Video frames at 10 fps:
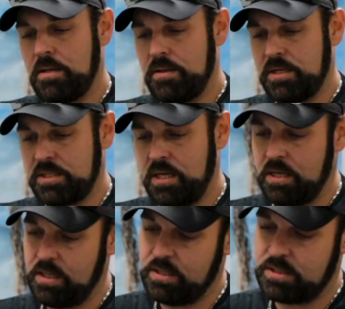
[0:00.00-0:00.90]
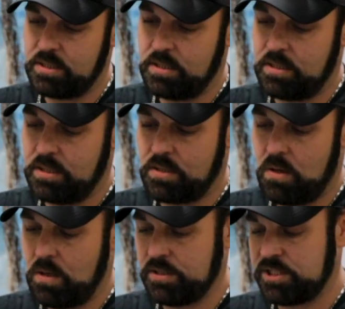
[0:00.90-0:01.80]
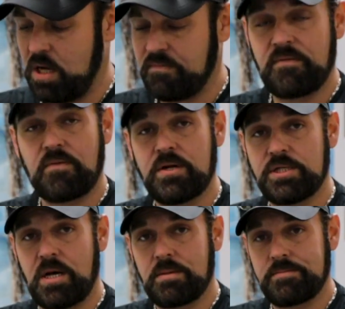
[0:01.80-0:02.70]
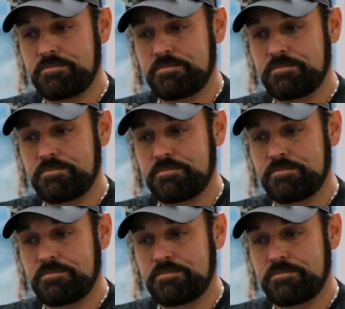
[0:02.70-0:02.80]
This is called solvent-free gel.